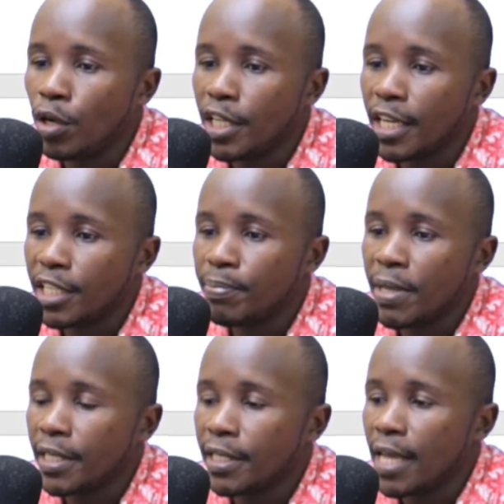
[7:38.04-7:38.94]

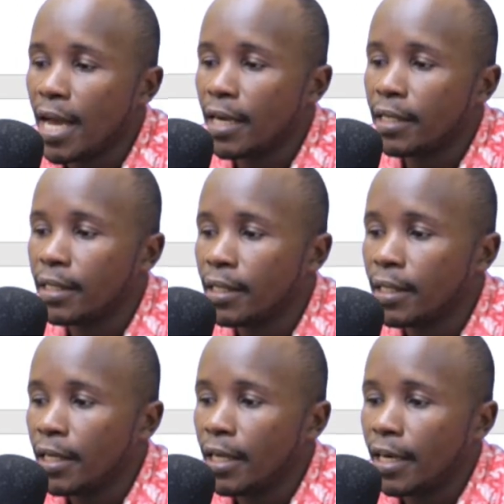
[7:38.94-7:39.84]
expenses and
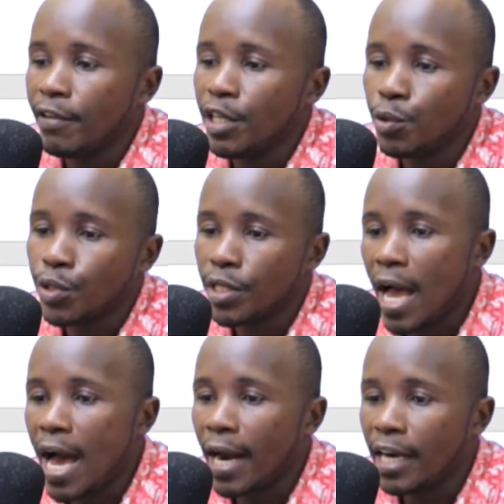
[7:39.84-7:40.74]
revenues
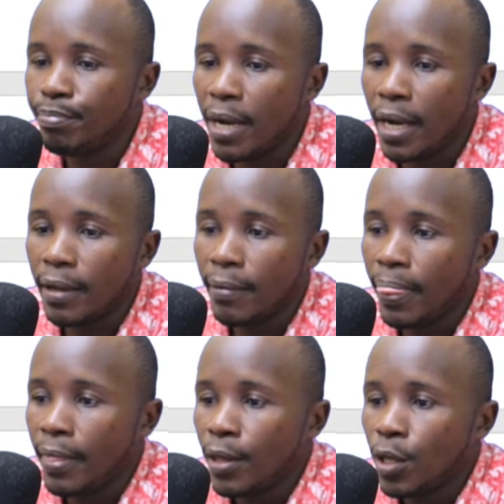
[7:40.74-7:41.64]
are at par.
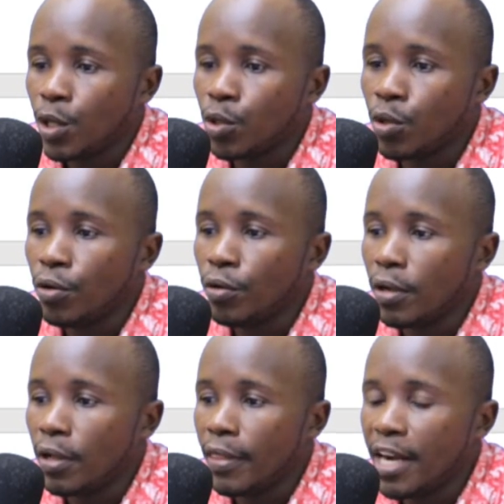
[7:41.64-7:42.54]
So
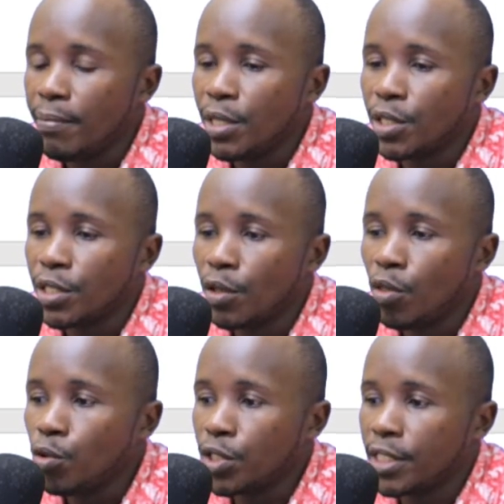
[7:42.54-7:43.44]
that means
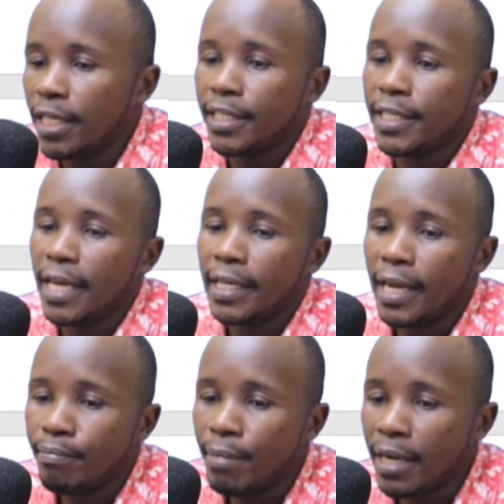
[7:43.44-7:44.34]
those sales that are
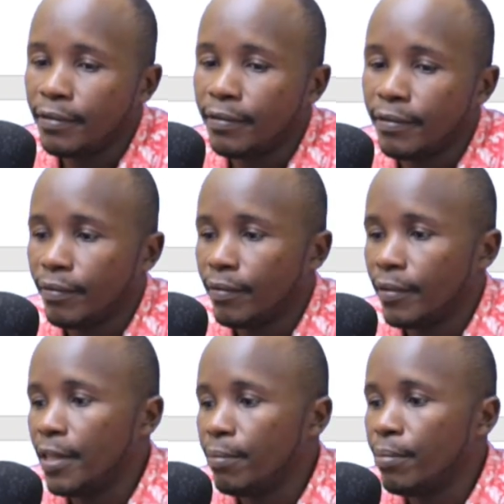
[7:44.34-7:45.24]
above
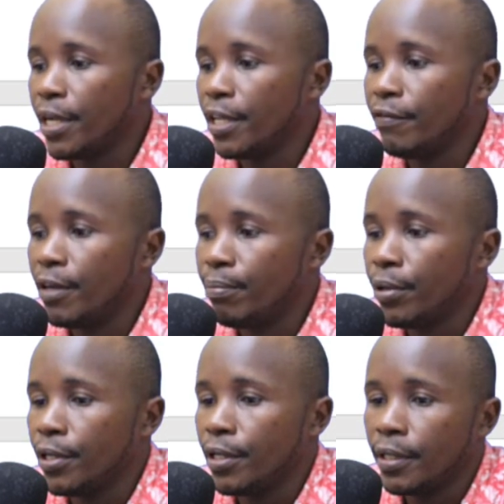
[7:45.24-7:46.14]
the break-even
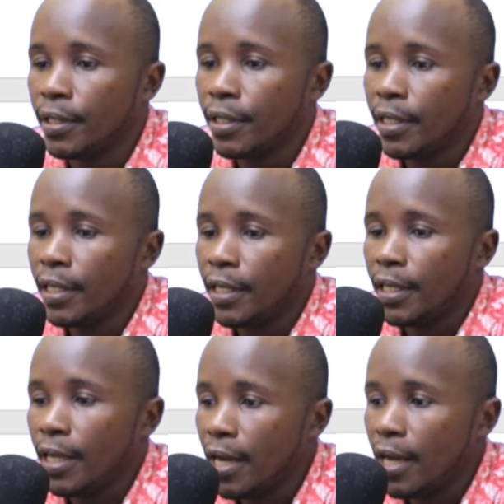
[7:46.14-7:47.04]
point,
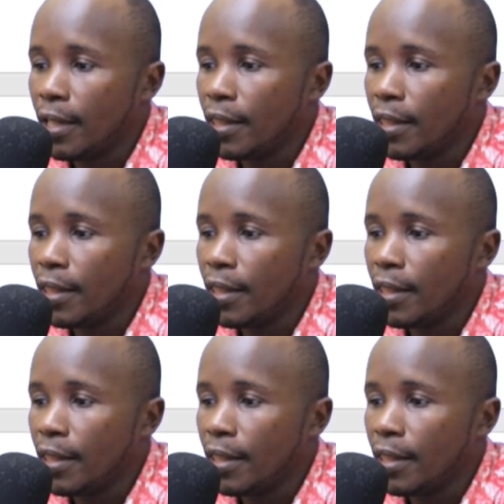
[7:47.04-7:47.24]
yeah,